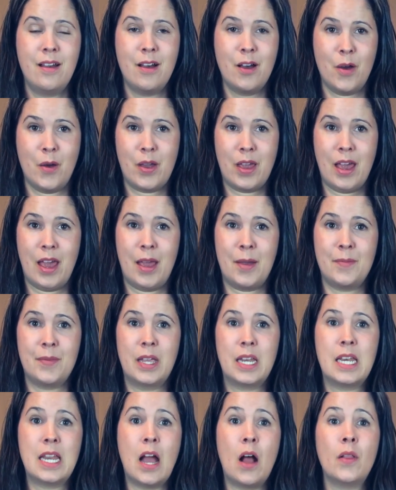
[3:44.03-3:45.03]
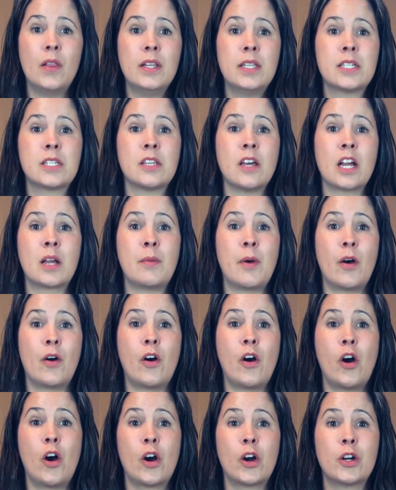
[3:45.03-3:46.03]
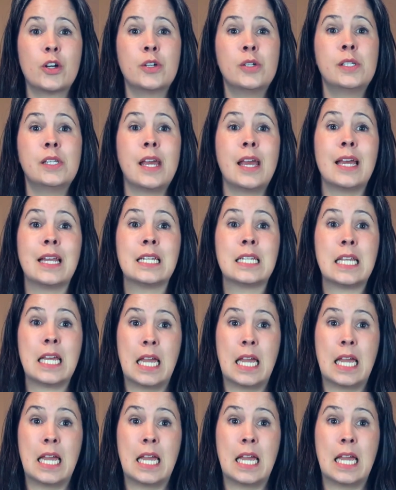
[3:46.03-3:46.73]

Okay, now let's talk about R's and